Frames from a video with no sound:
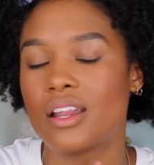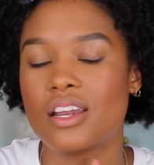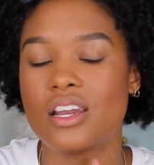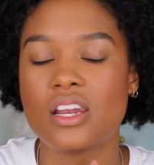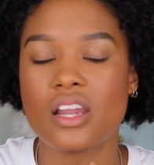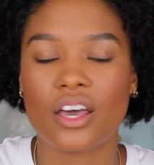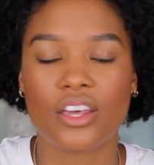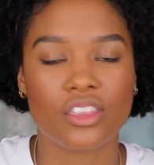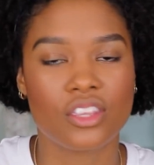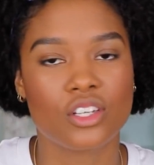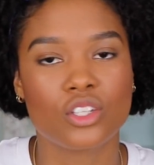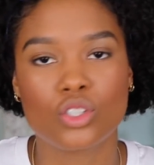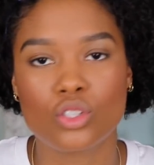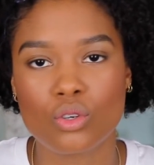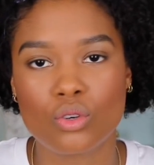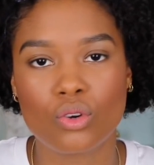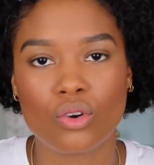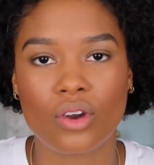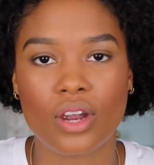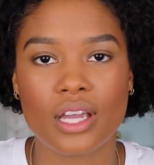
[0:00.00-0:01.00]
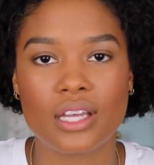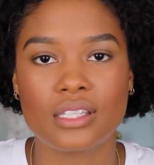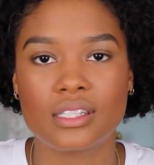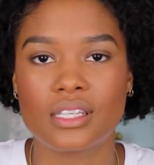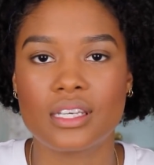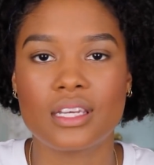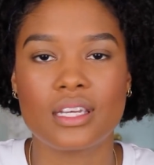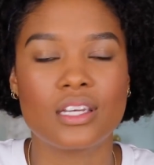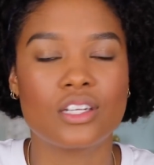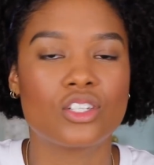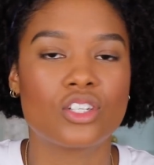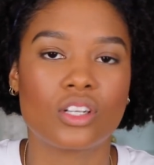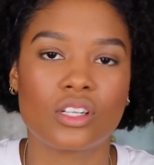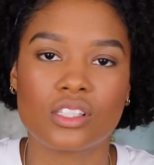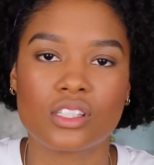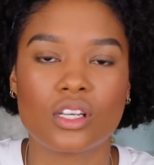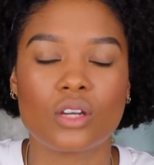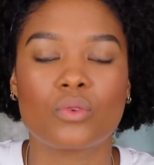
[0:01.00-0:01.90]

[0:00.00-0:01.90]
Nothing too crazy, just